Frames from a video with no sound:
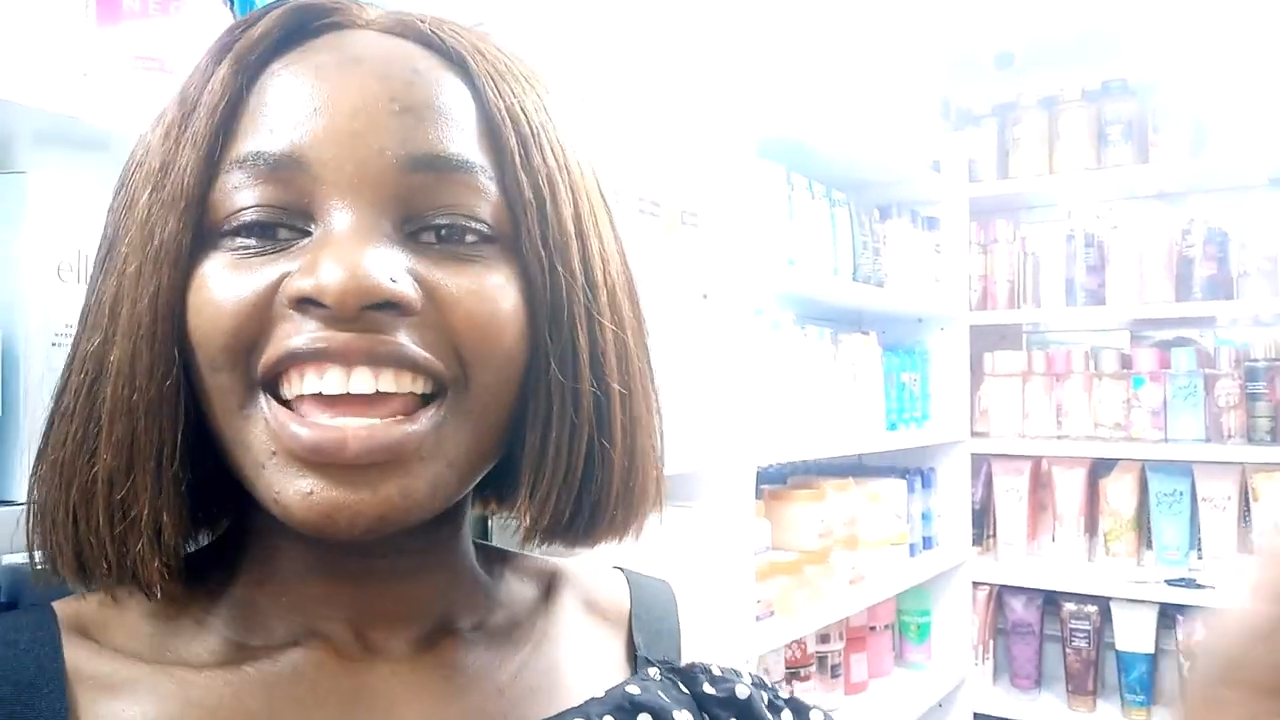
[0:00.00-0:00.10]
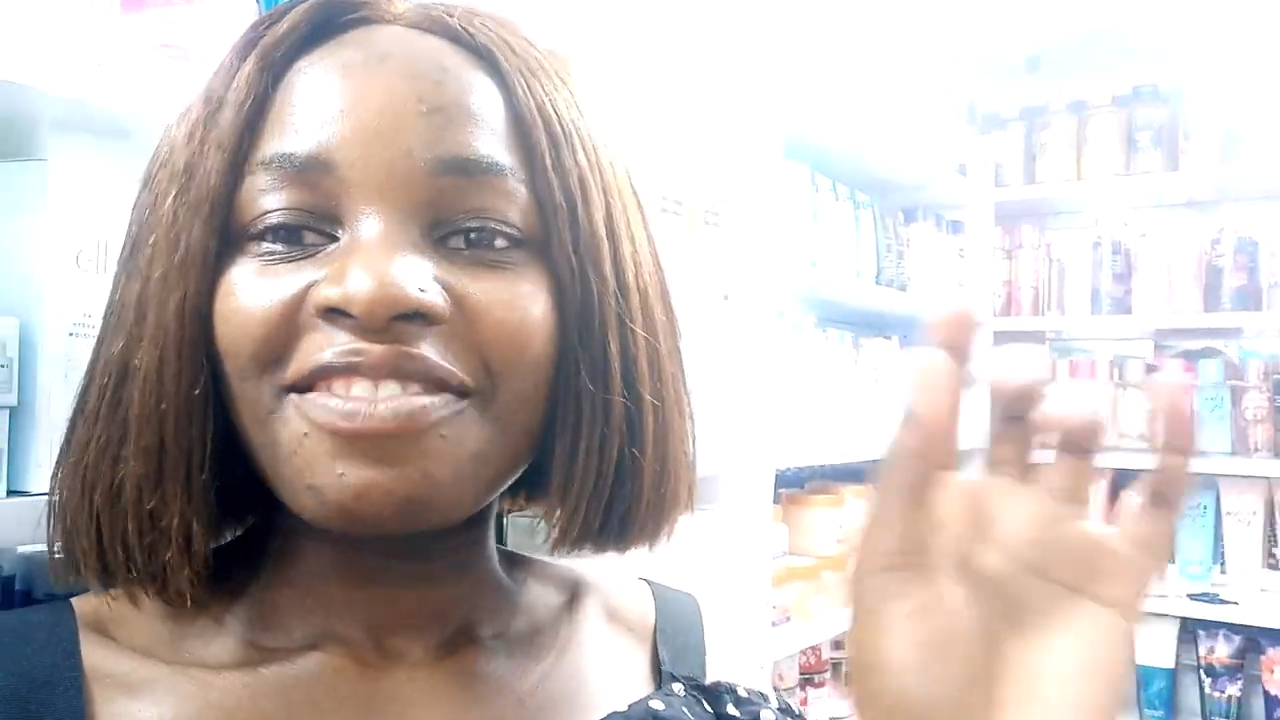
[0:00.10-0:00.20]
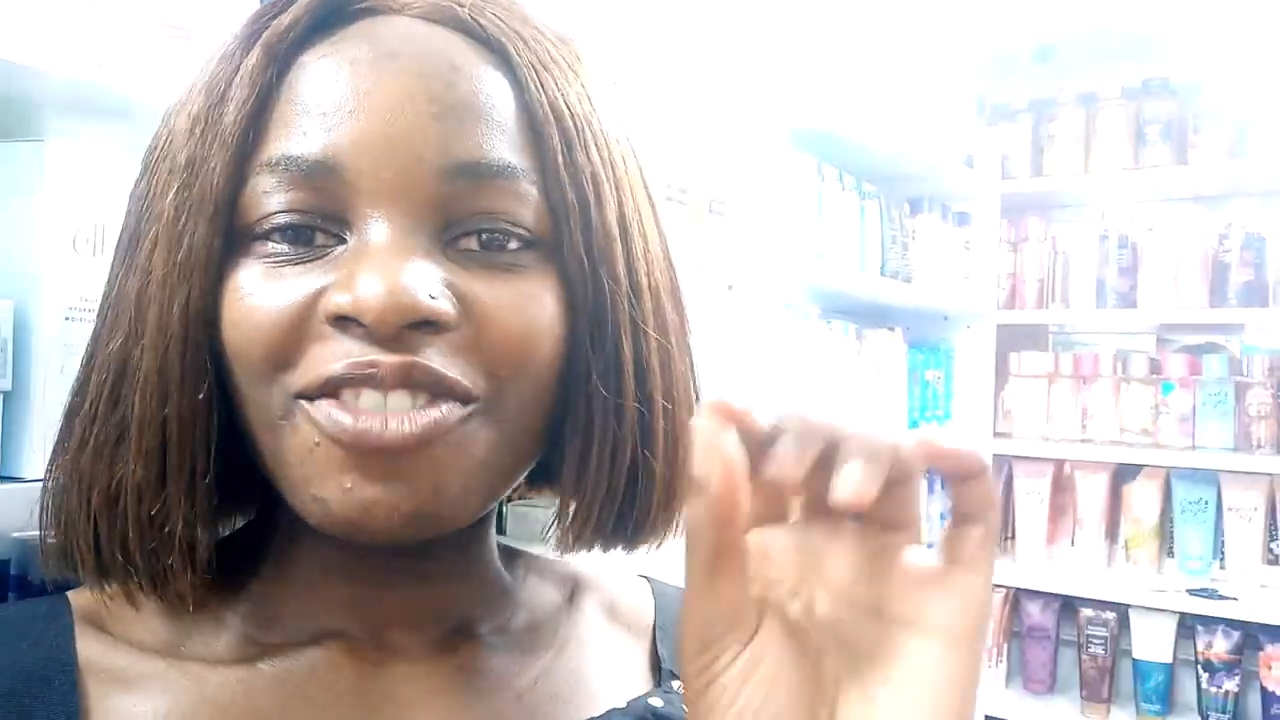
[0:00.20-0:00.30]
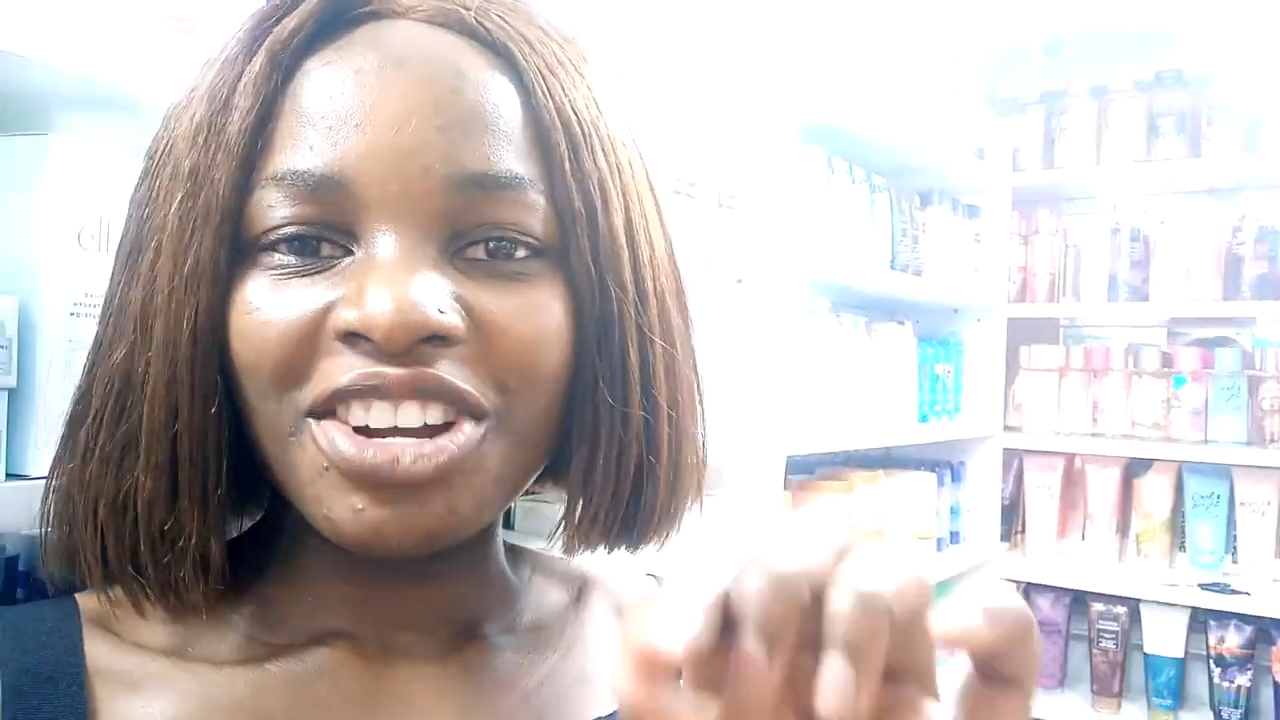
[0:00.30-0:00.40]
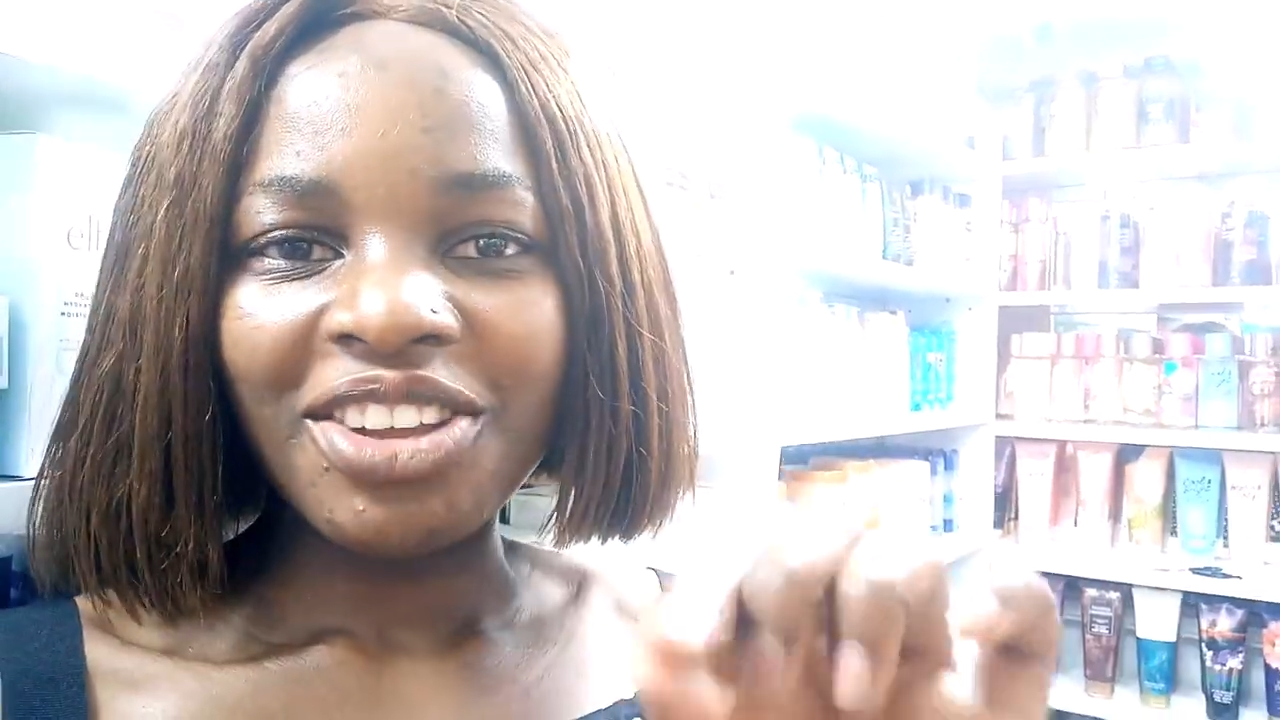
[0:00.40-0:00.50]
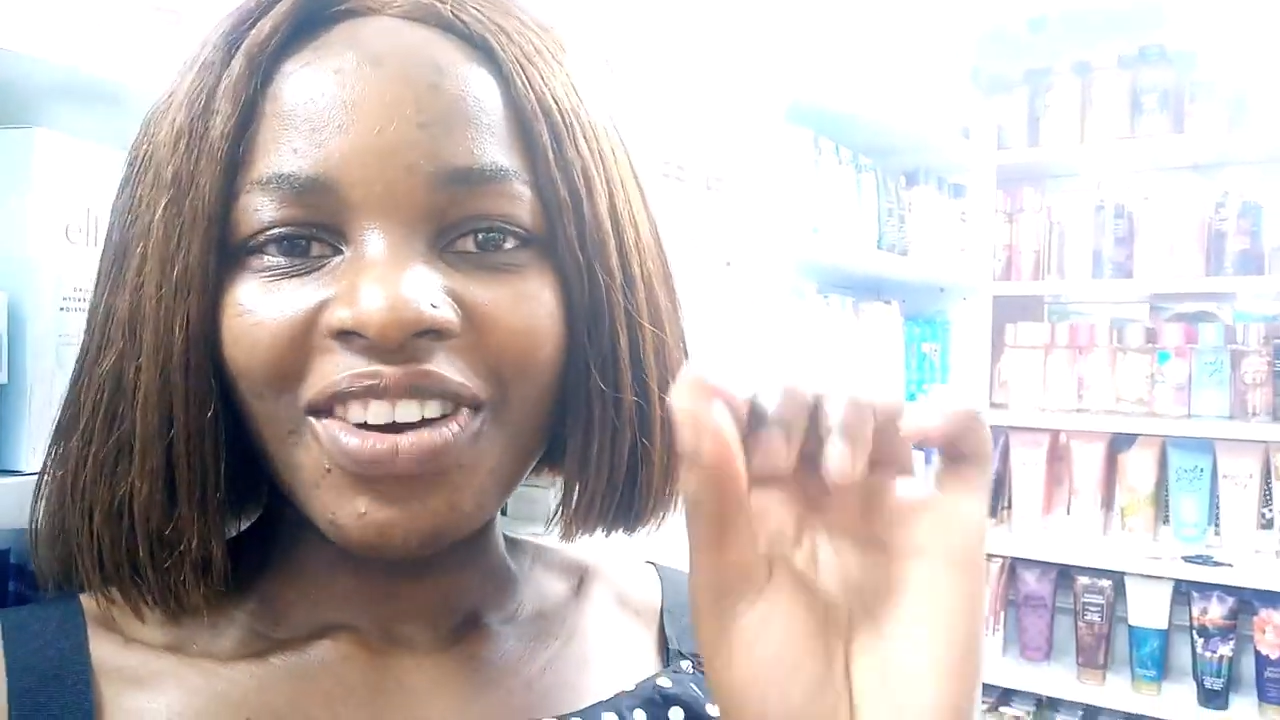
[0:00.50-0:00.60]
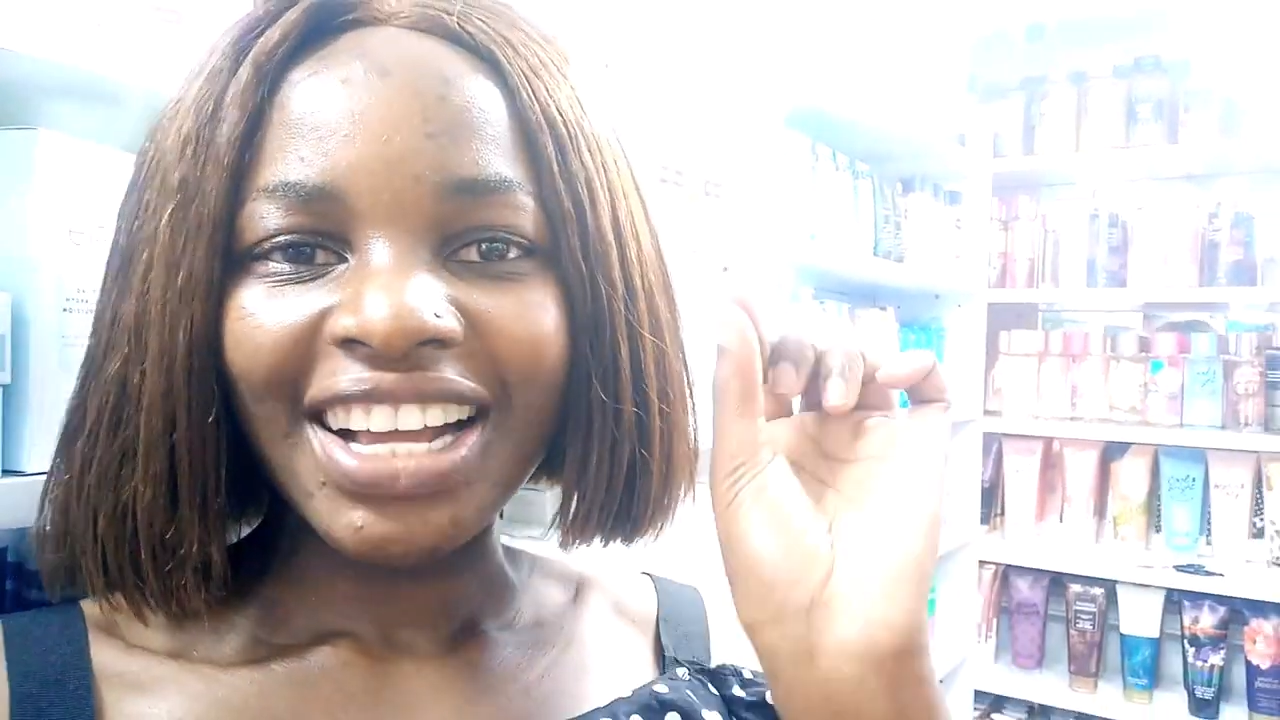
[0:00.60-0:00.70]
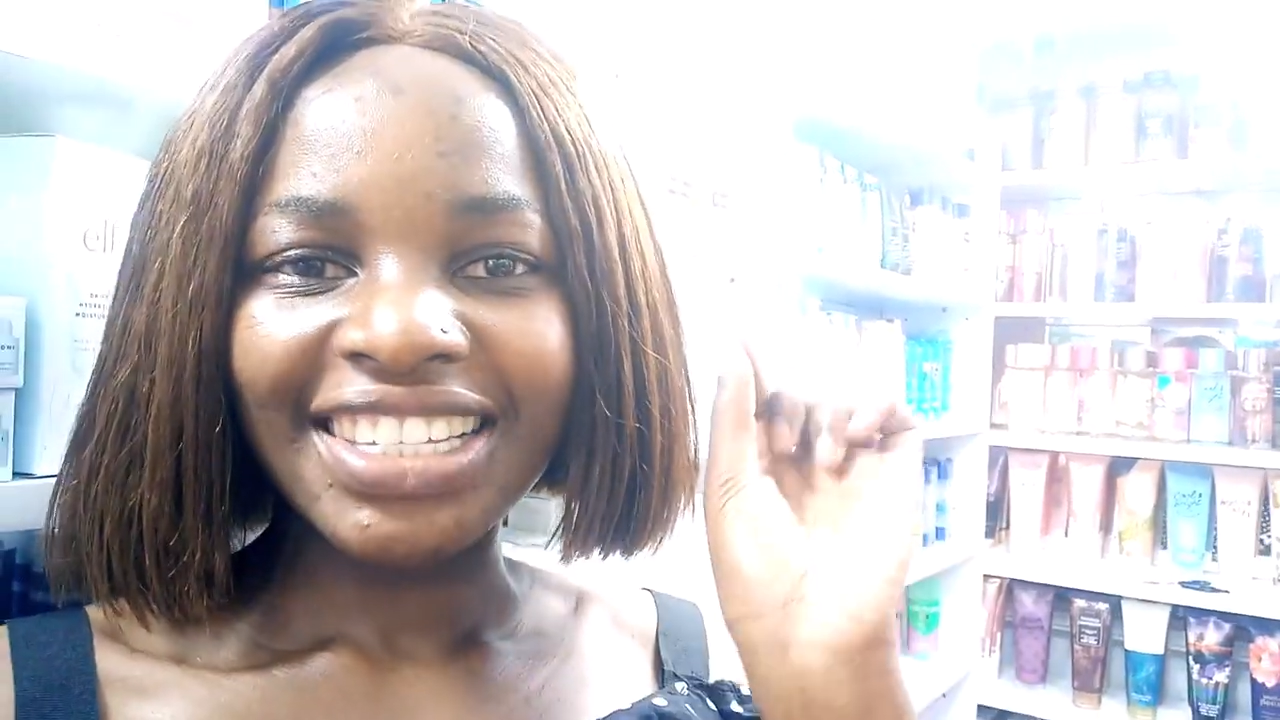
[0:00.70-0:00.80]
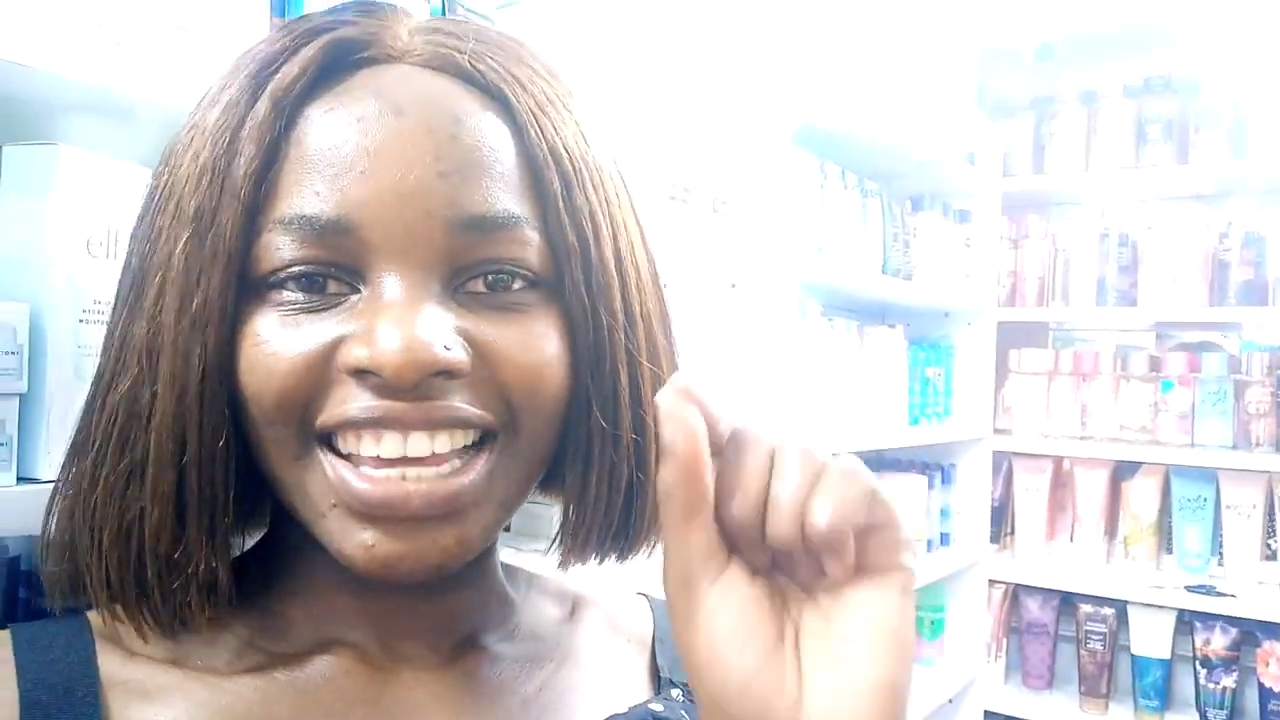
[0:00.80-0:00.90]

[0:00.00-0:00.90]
and body works